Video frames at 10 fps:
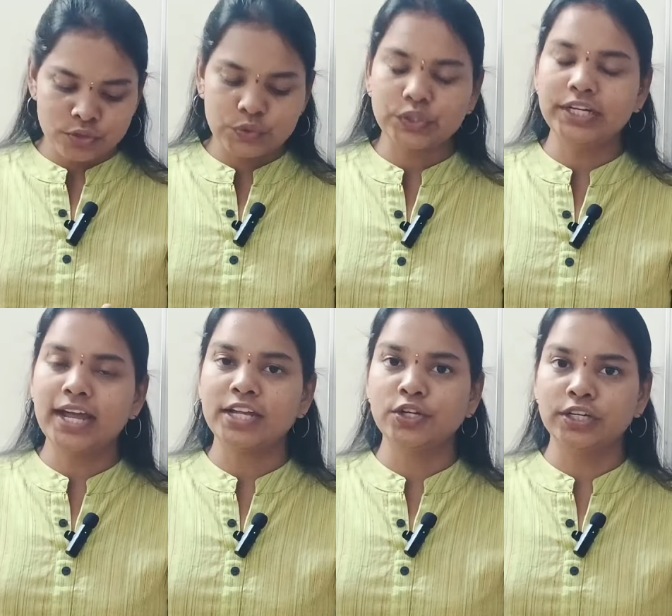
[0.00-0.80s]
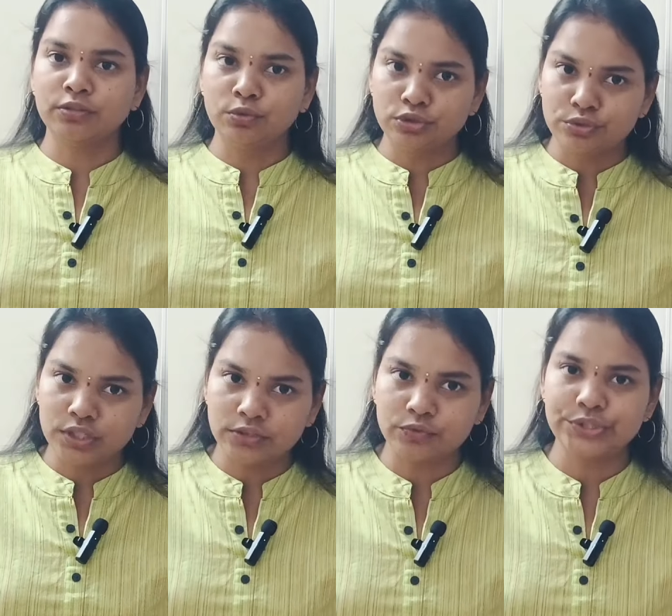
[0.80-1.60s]
so that I can go through
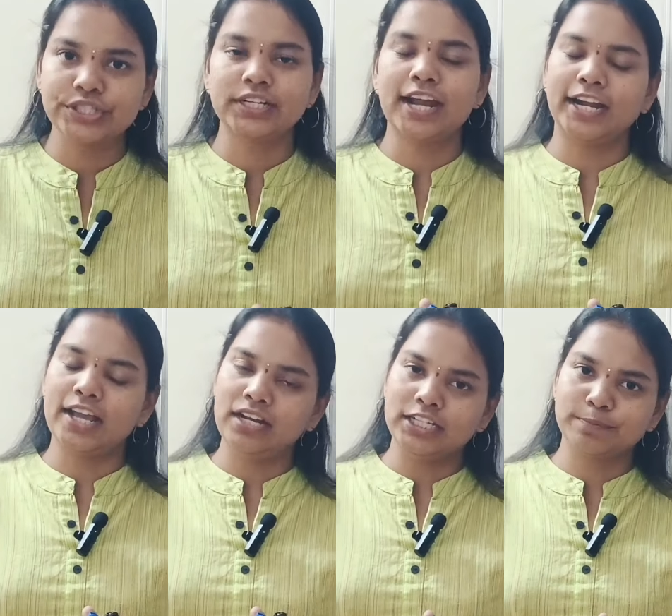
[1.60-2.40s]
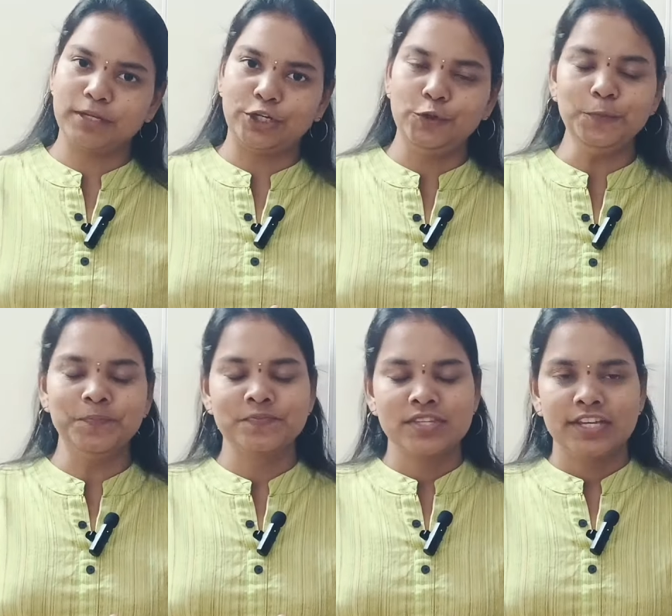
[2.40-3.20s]
that question and I'll explain you
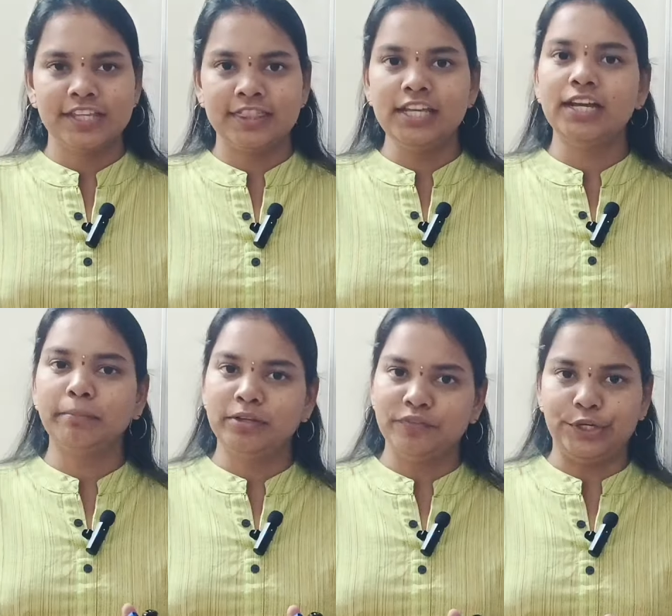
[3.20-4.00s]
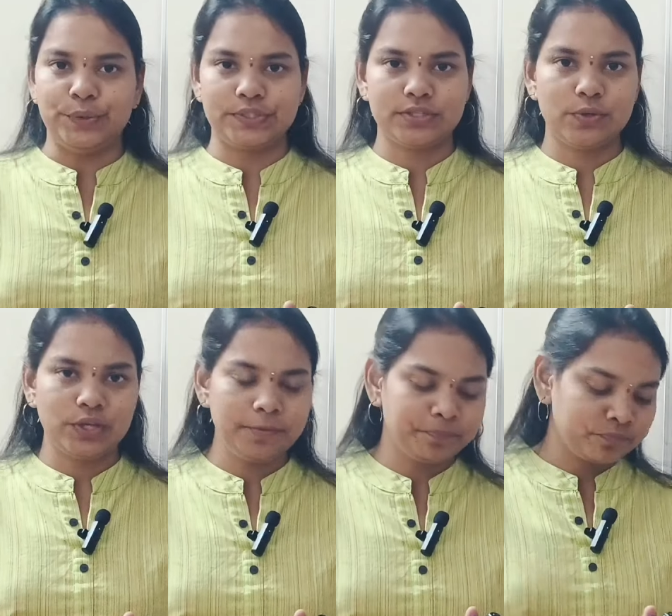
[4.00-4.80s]
in the coming videos.
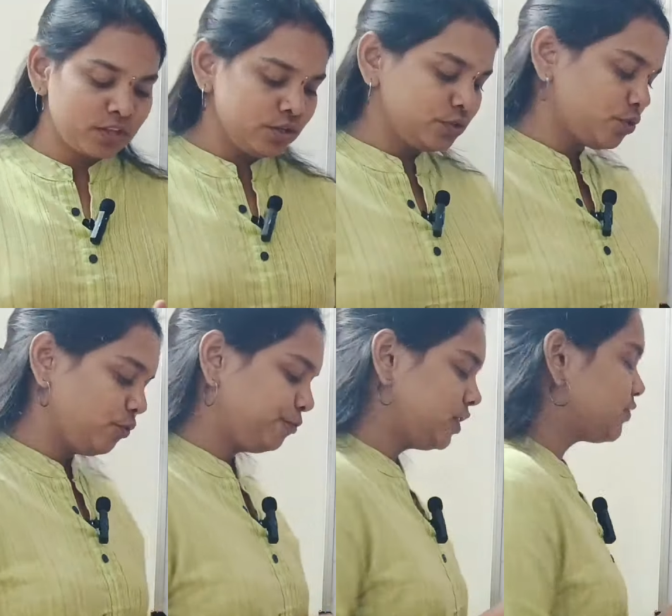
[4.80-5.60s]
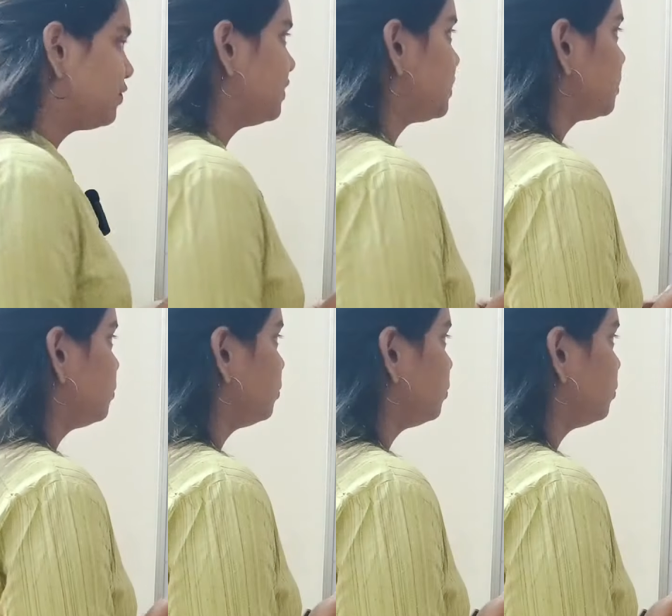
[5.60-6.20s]
Okay, so first we'll